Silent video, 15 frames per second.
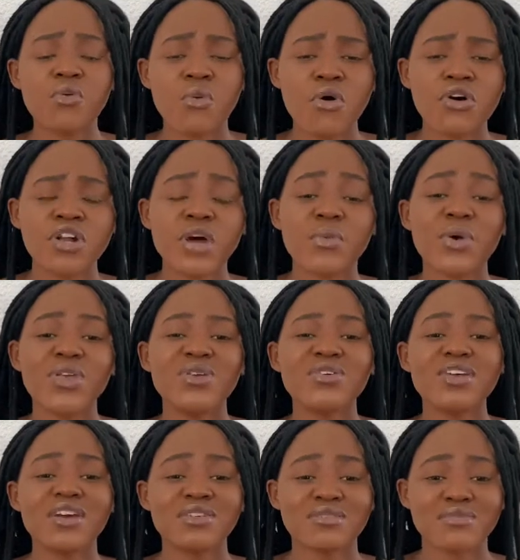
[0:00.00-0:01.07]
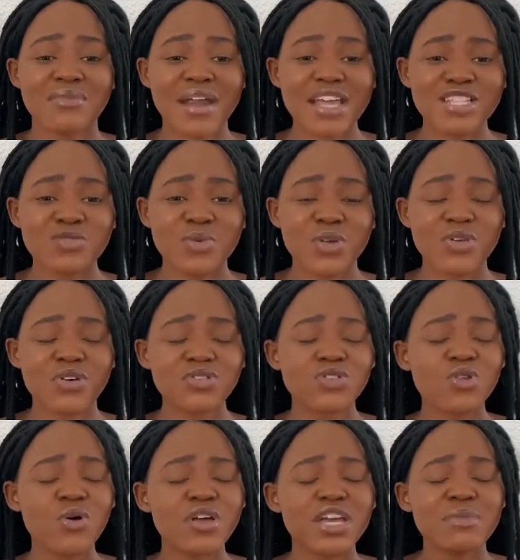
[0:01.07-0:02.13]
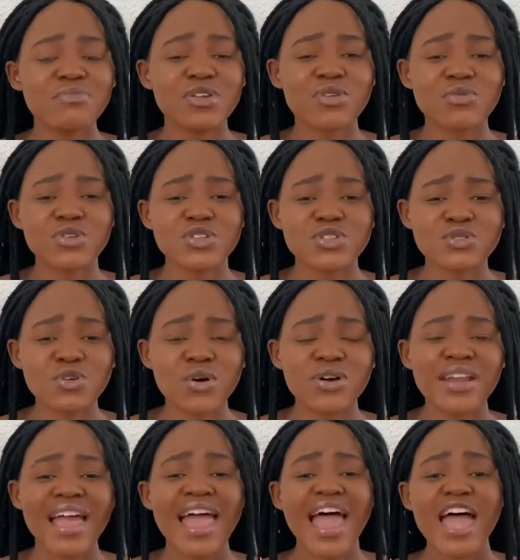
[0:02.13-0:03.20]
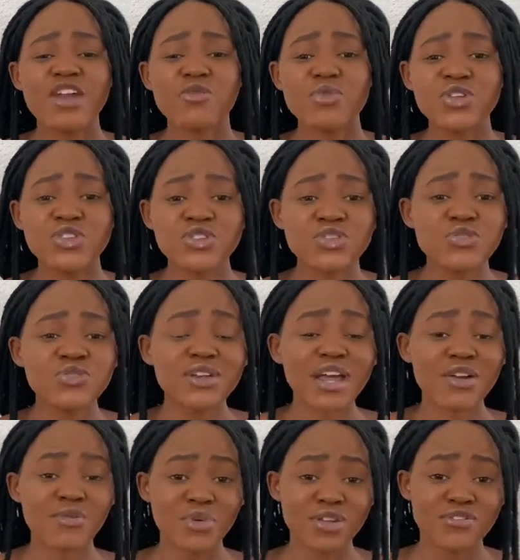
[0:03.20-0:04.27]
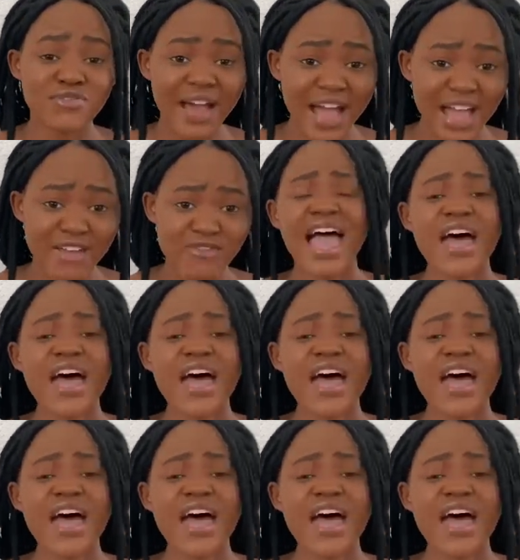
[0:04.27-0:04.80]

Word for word: water, where you can rest, where your soul can be restored and renewed and revived.